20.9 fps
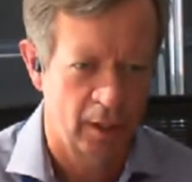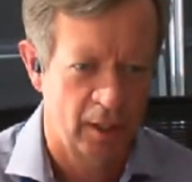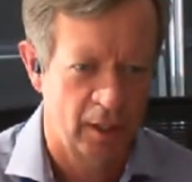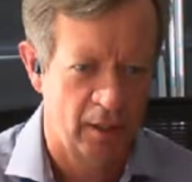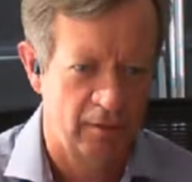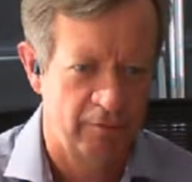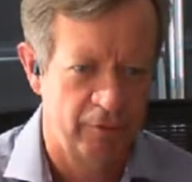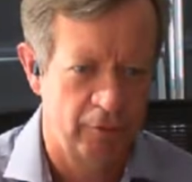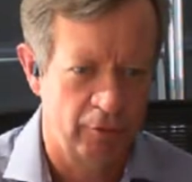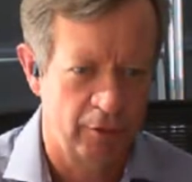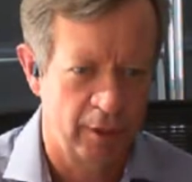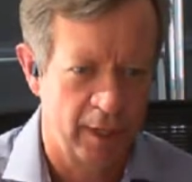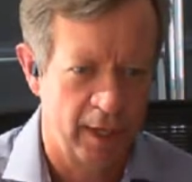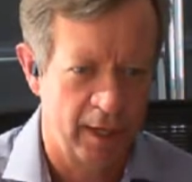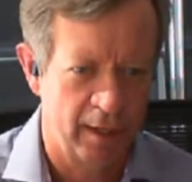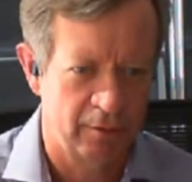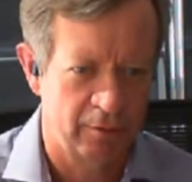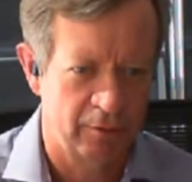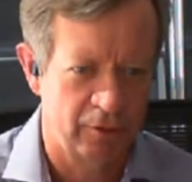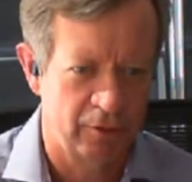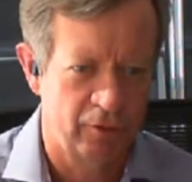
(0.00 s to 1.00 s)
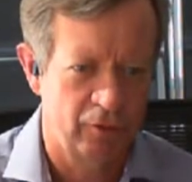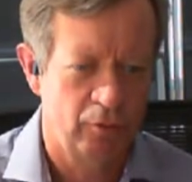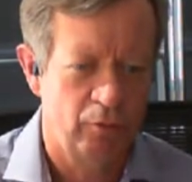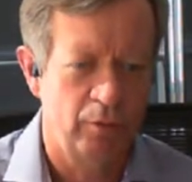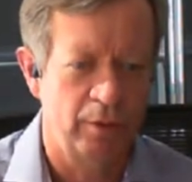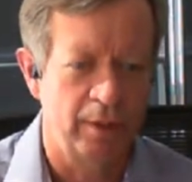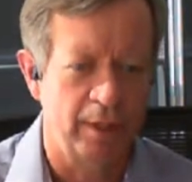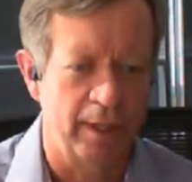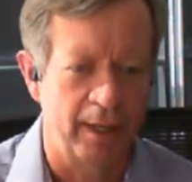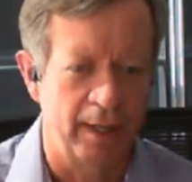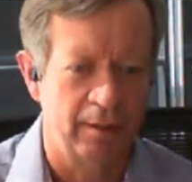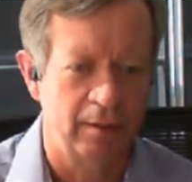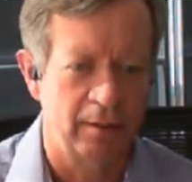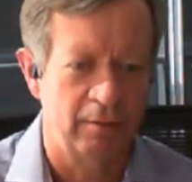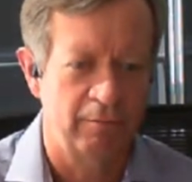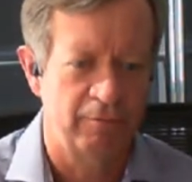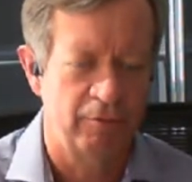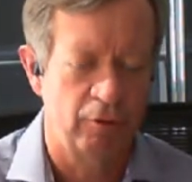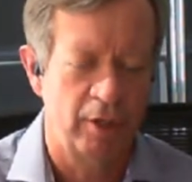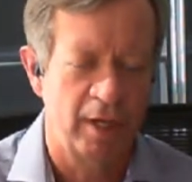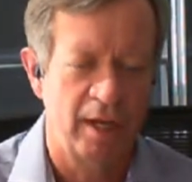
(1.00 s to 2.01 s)
And if you can't do that,
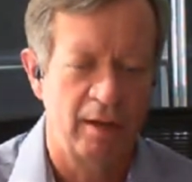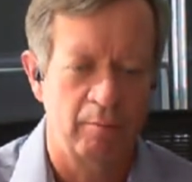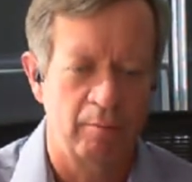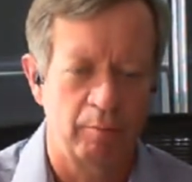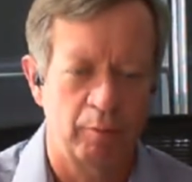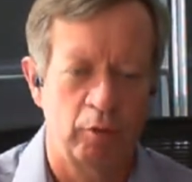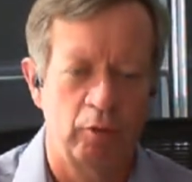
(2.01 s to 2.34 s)
if you can't